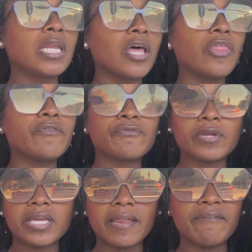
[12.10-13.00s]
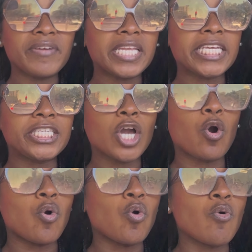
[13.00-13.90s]
and I did
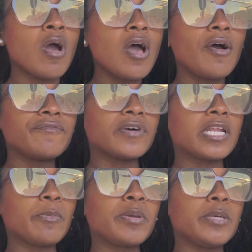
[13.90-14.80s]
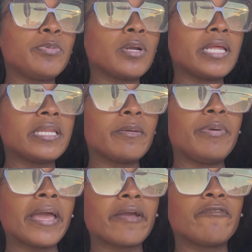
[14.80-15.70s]
not get audio for this
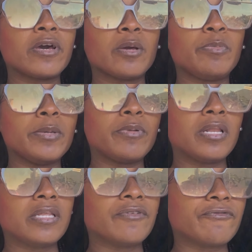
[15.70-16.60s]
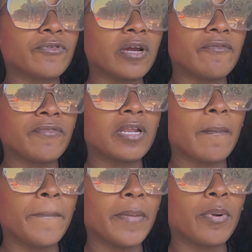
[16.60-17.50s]
entire 2 minute and
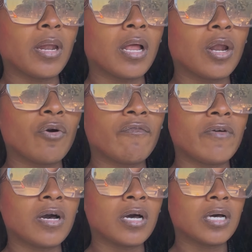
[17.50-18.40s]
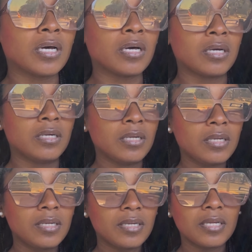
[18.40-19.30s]
30 second video that
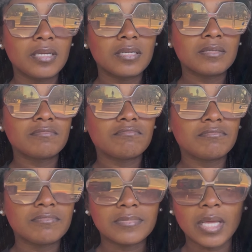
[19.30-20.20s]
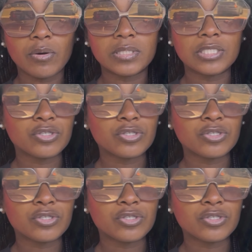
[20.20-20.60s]
I recorded as an intro.